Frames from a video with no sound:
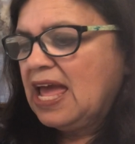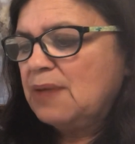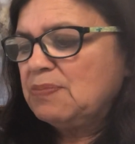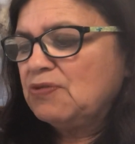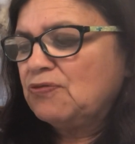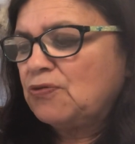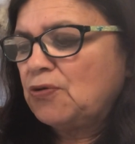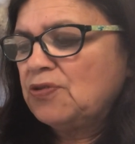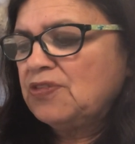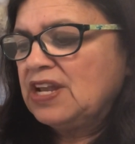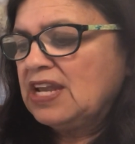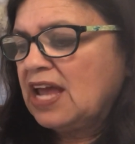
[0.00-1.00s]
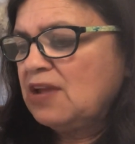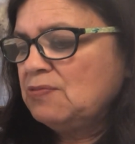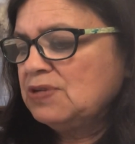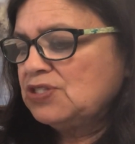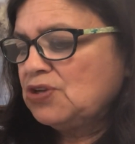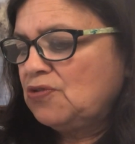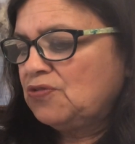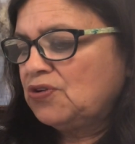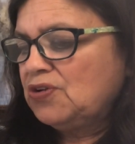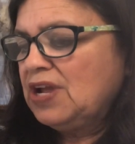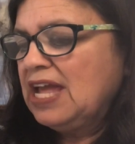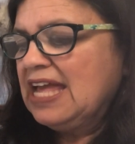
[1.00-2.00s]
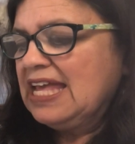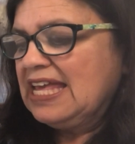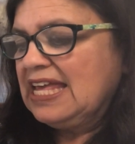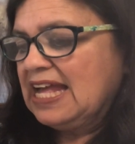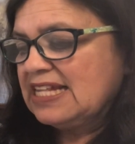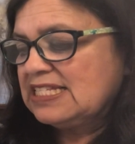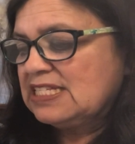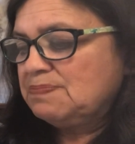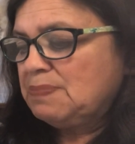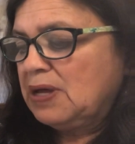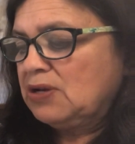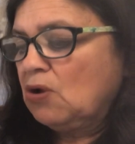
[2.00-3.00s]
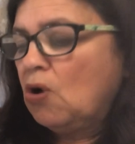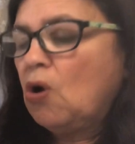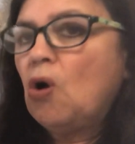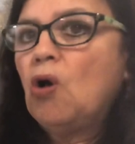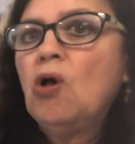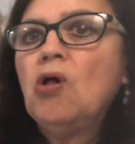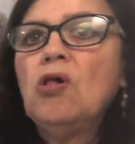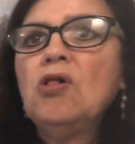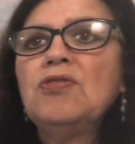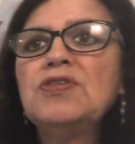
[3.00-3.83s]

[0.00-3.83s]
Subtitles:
and before the night was over, he had spun all the